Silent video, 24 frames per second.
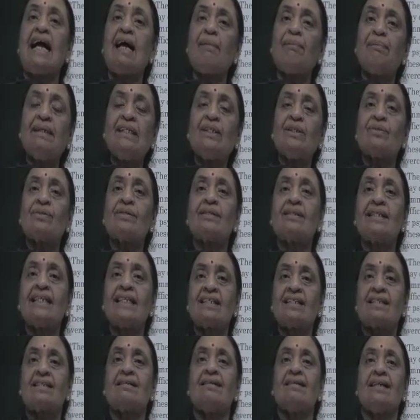happy to
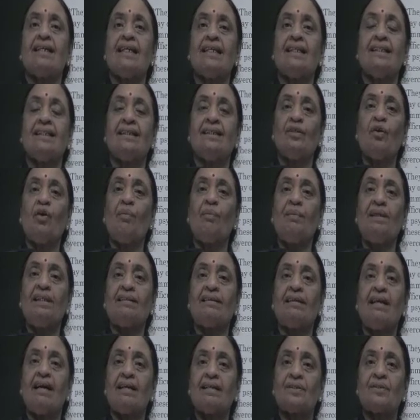sit in the
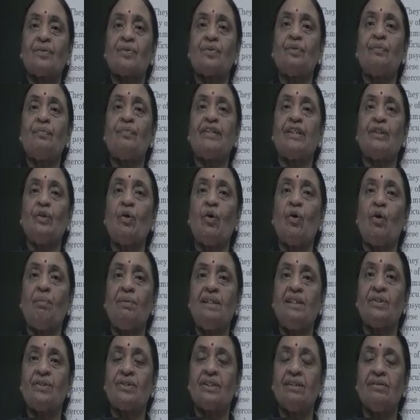normal classroom with
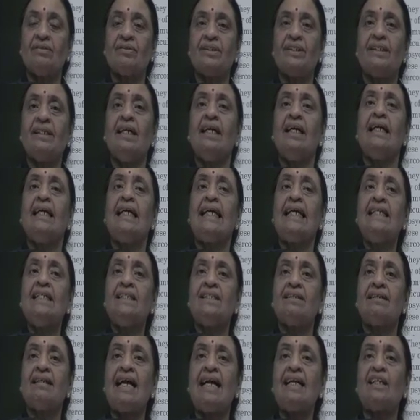normal children,
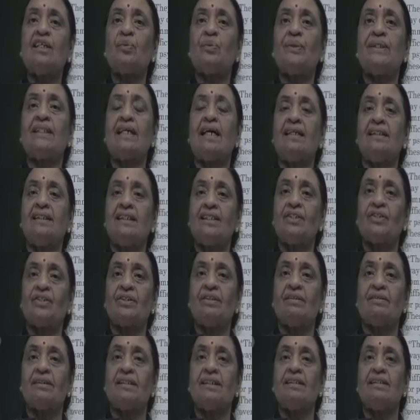interact with other
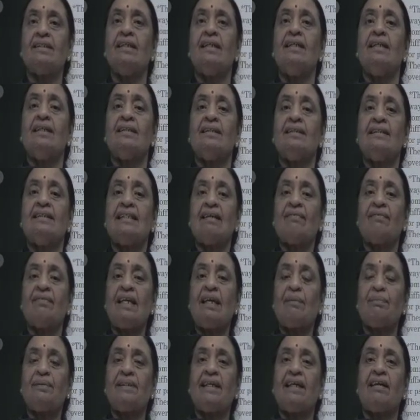children,
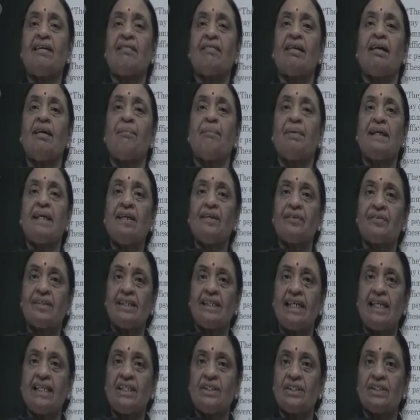develop their peer
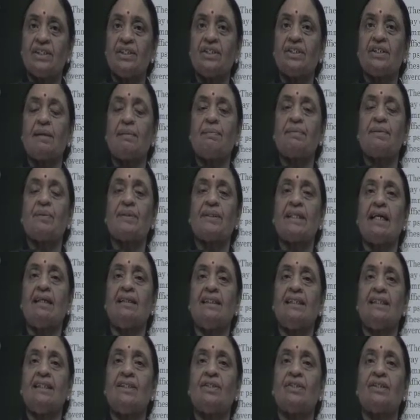relationships with
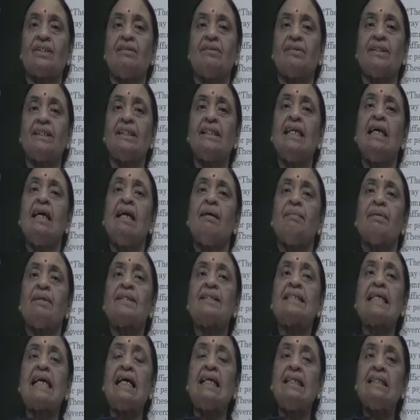other children,
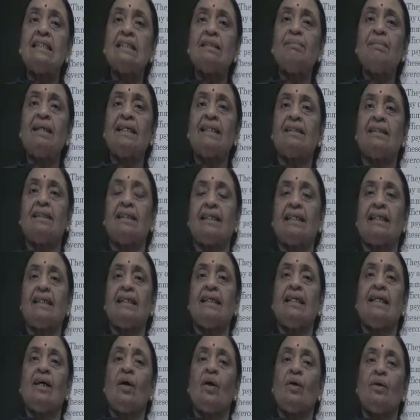because
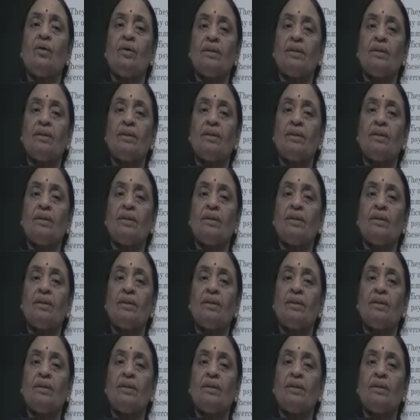ultimately